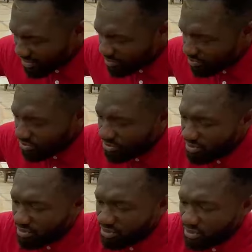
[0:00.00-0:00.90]
You dip some.
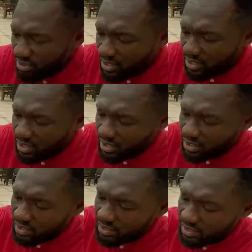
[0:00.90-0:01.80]
Brother.
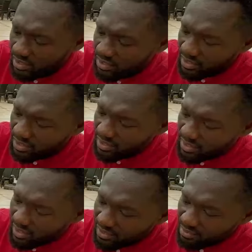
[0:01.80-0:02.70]
See that?
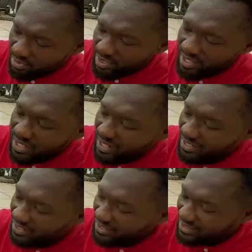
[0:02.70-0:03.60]
Brother.
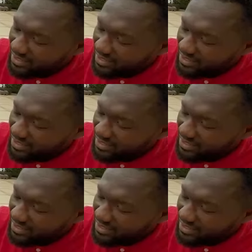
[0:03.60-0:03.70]
Hot to.